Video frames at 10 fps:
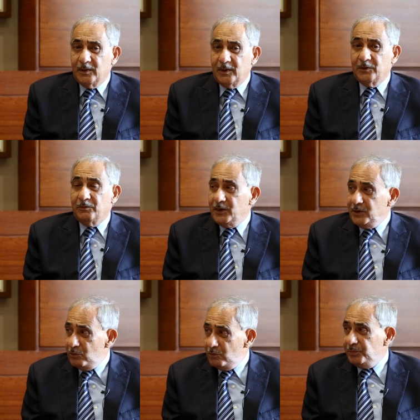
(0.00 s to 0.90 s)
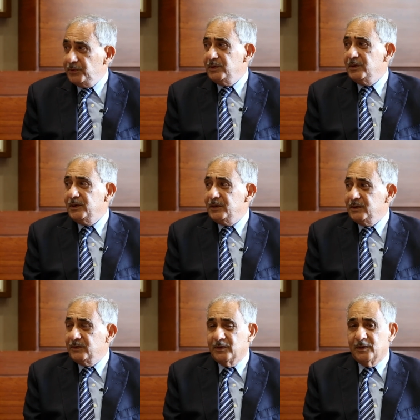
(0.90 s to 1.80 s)
is very open, it
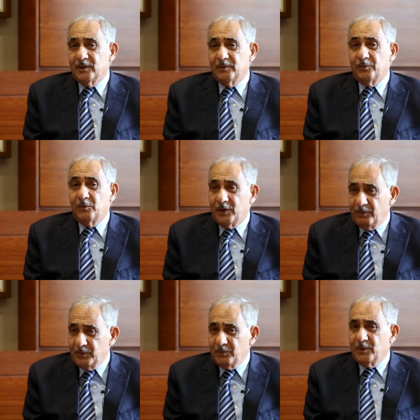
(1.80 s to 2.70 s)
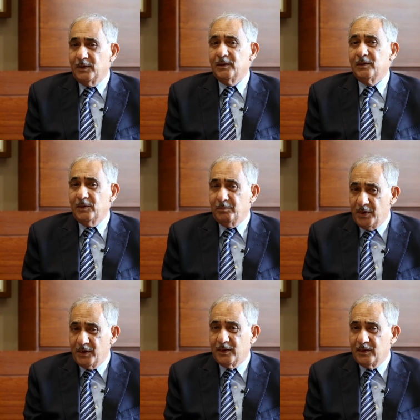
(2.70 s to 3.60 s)
is uh, for everyone, they
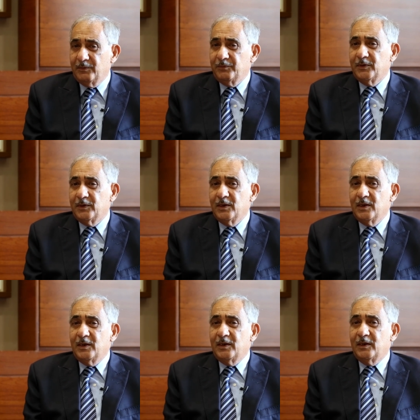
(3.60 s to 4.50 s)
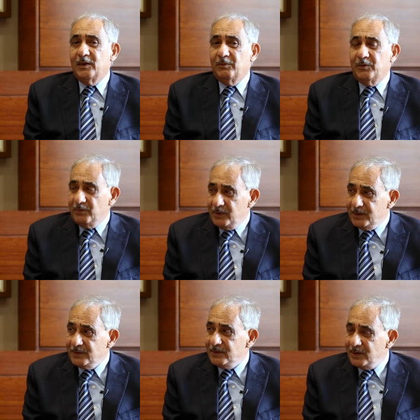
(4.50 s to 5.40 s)
make an effort, and everyone
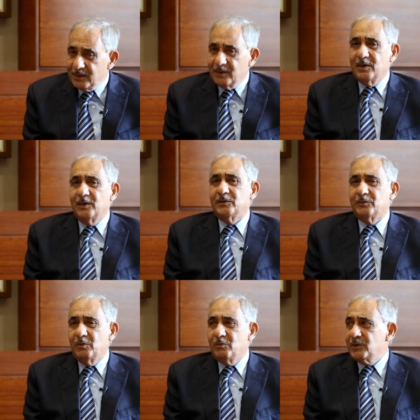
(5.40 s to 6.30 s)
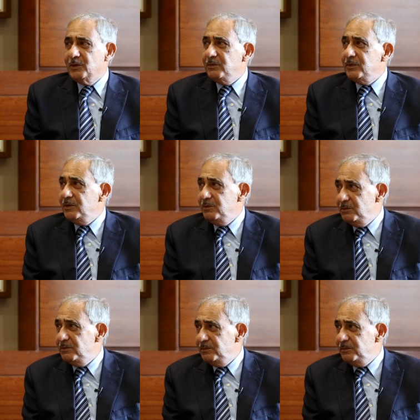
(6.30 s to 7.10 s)
is recognized for whatever they do.